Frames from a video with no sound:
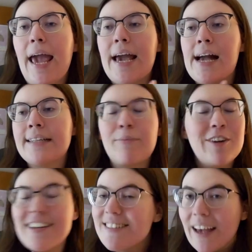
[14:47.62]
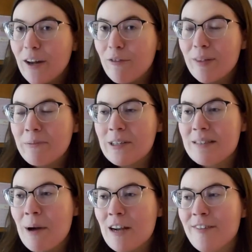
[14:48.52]
And I'm very excited for the
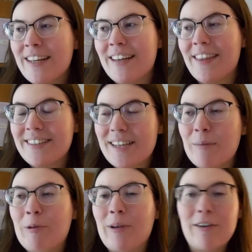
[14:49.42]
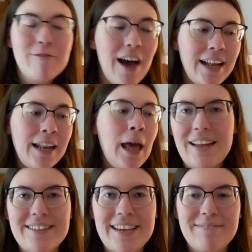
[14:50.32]
Marissa Meyer event. I think it's going to be really fun.
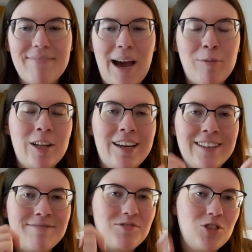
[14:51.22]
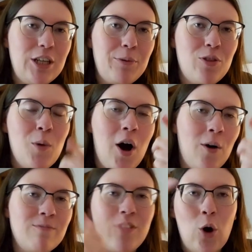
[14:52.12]
That's it. I'm going to chat with you
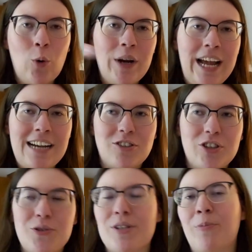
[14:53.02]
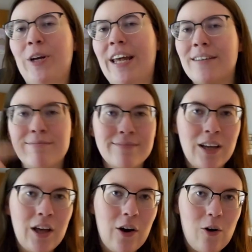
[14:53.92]
all when I actually do some reading,
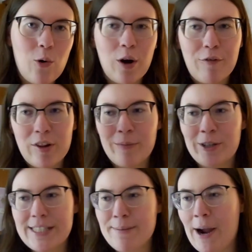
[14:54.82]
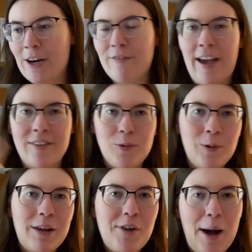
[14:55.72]
or for the Marissa Meyer event.
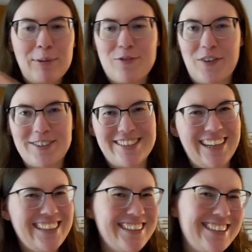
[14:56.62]
Whatever happens first.